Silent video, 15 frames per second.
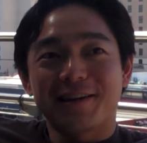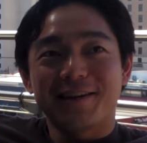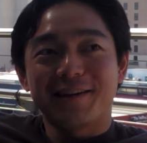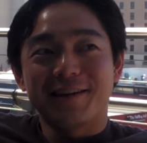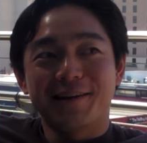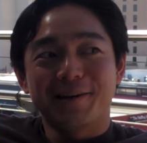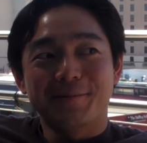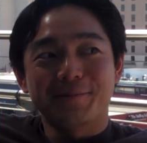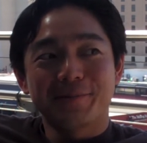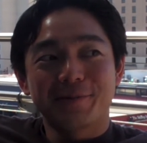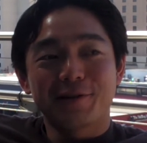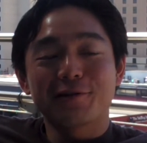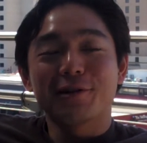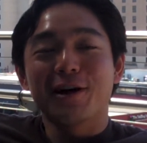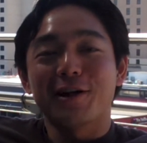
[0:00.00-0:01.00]
I would
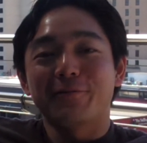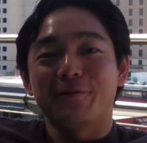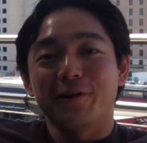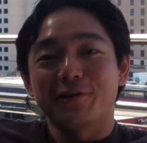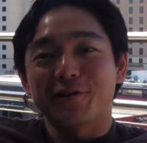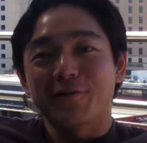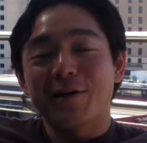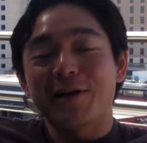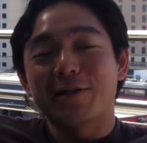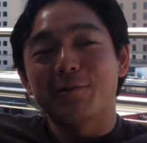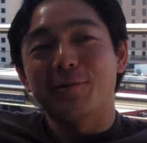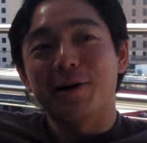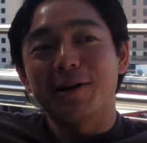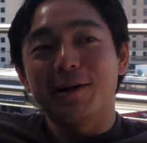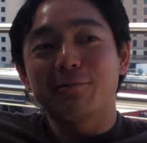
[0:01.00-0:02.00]
say a lot of fun stuff.
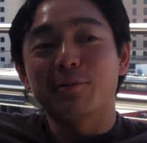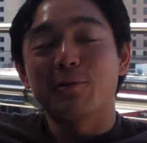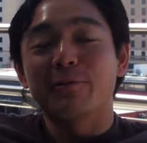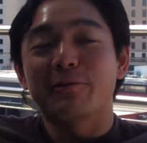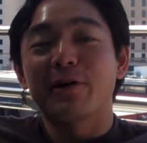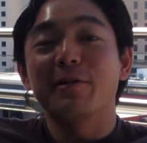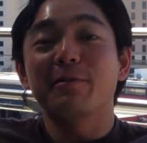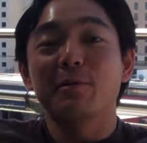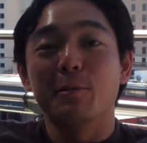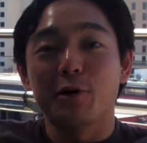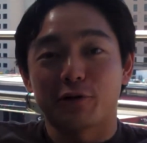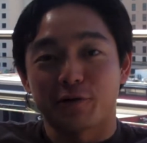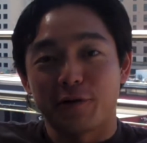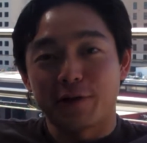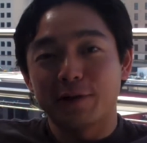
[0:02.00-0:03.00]
The
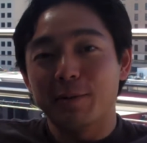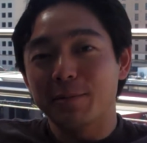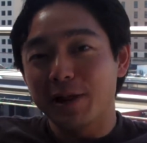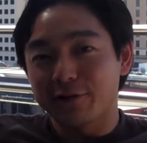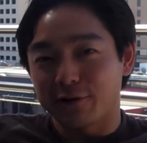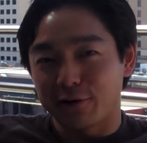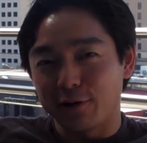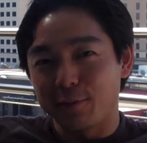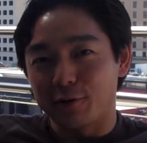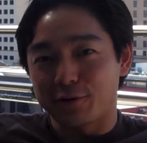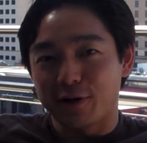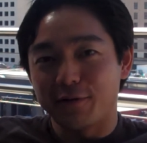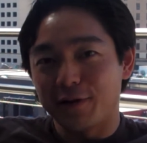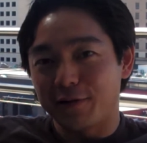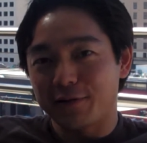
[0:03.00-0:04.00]
most fun thing, not necessarily the
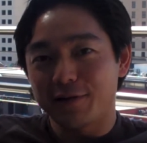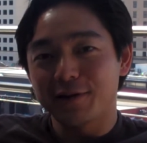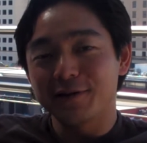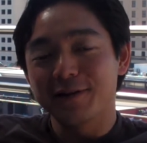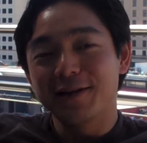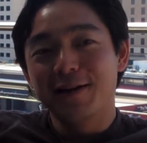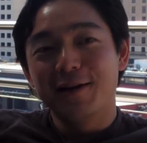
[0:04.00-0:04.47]
most innovative thing.